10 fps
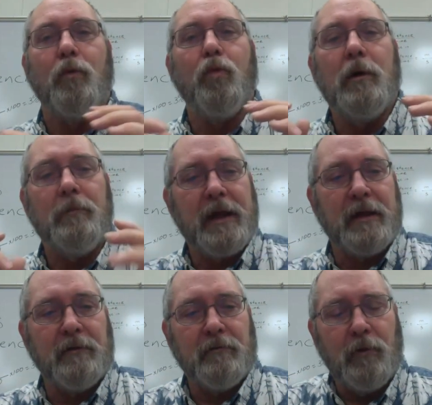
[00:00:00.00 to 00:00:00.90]
We'll make
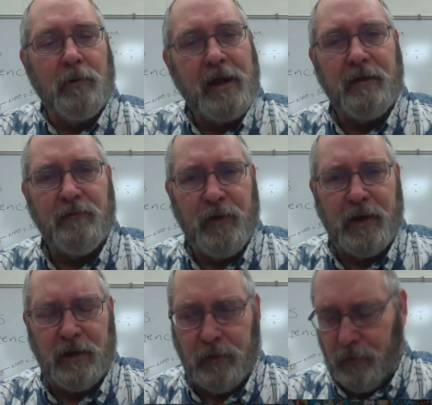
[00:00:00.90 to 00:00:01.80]
it. We'll make it
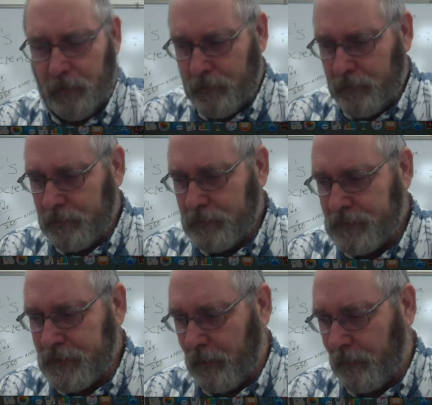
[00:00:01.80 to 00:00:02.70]
fit you.
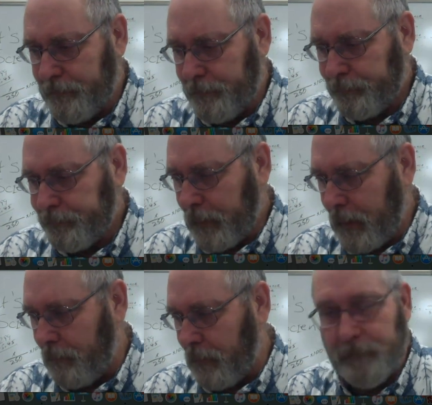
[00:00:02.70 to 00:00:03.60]
So,
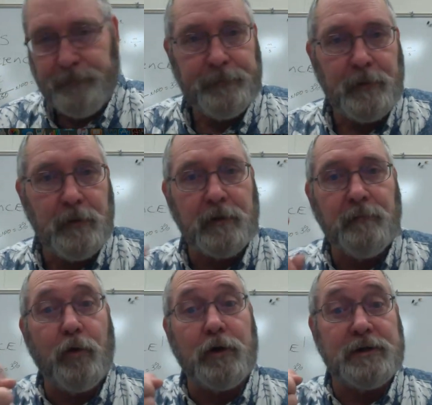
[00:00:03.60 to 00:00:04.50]
anyway,
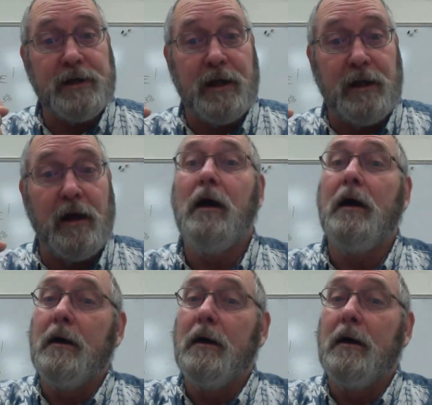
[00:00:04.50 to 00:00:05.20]
looking forward to seeing you.